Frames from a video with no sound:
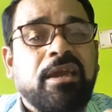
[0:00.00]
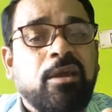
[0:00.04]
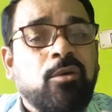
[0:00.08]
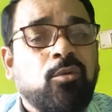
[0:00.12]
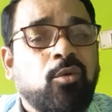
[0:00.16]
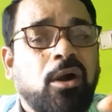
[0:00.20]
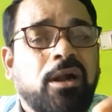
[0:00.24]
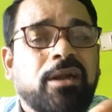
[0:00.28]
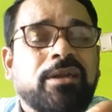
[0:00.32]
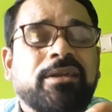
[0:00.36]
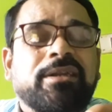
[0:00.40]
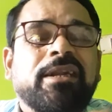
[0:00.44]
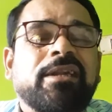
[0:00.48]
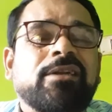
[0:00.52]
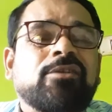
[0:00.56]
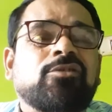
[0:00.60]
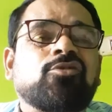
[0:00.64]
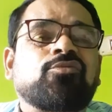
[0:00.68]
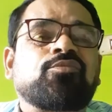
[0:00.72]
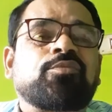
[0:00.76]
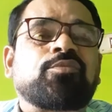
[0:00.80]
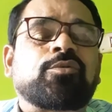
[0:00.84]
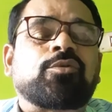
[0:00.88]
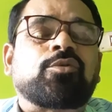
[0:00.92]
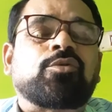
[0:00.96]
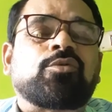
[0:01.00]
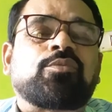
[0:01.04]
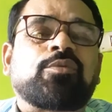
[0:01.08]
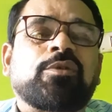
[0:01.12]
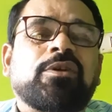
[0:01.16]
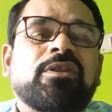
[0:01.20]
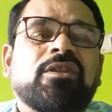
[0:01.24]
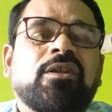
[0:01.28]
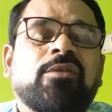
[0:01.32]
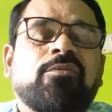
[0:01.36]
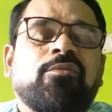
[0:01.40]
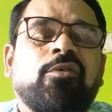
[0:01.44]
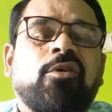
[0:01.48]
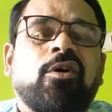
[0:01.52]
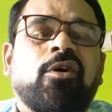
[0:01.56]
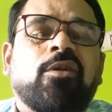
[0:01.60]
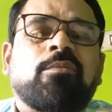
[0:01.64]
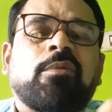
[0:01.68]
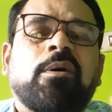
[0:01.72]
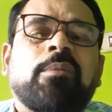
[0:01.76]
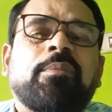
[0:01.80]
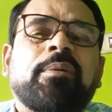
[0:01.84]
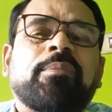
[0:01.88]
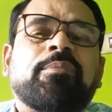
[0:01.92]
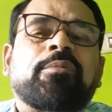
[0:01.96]
He wanted to prove in the
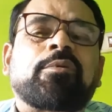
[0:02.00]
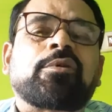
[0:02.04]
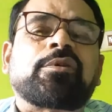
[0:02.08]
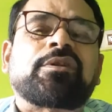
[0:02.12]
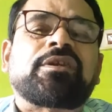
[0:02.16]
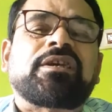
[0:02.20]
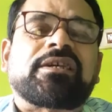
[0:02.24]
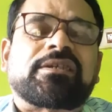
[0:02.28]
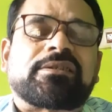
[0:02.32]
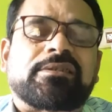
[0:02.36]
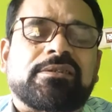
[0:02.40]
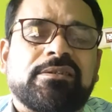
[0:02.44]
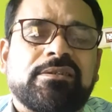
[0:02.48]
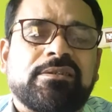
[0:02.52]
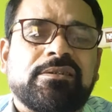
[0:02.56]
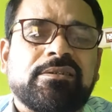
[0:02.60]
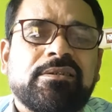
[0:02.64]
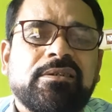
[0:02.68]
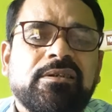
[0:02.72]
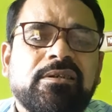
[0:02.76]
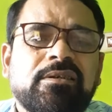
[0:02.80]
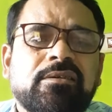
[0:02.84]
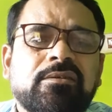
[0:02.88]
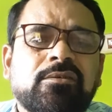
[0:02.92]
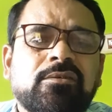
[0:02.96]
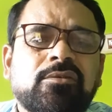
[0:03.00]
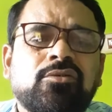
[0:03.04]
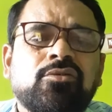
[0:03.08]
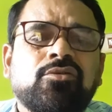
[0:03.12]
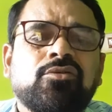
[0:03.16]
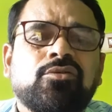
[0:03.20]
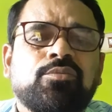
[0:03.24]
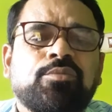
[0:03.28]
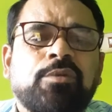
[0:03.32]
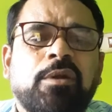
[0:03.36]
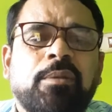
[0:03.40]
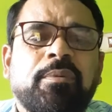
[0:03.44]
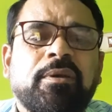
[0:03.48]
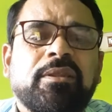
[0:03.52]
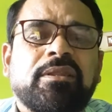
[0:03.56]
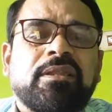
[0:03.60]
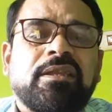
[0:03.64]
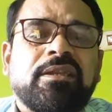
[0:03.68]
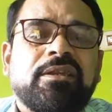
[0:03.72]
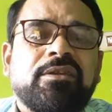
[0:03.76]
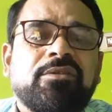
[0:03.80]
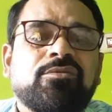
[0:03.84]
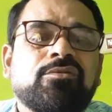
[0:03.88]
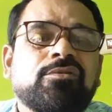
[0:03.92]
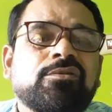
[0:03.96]
form of a project,
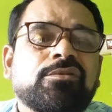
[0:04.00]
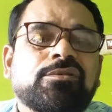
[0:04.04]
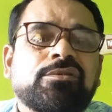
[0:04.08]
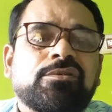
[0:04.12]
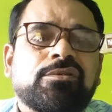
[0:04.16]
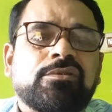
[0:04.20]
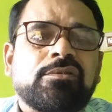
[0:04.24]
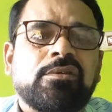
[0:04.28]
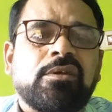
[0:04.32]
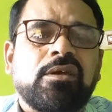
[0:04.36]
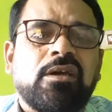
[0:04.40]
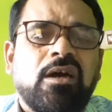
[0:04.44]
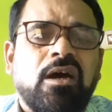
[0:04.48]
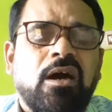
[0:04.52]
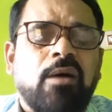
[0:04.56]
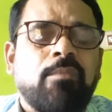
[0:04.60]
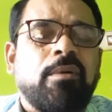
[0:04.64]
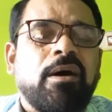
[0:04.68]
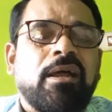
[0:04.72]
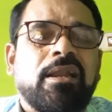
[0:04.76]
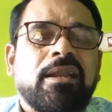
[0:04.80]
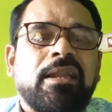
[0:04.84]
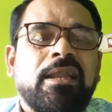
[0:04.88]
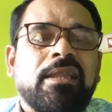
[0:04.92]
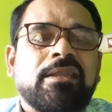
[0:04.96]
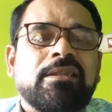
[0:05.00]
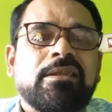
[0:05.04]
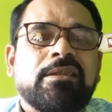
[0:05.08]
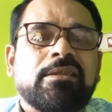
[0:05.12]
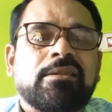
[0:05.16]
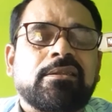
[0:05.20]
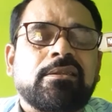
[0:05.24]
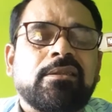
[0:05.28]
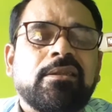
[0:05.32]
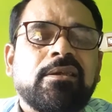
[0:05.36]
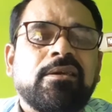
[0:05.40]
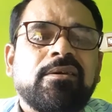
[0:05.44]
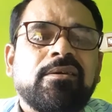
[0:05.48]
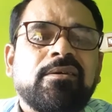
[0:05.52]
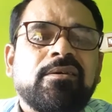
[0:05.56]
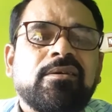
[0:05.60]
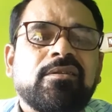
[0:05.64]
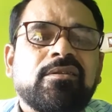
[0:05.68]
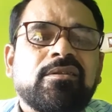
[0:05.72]
Professor Yunus of Bangladesh,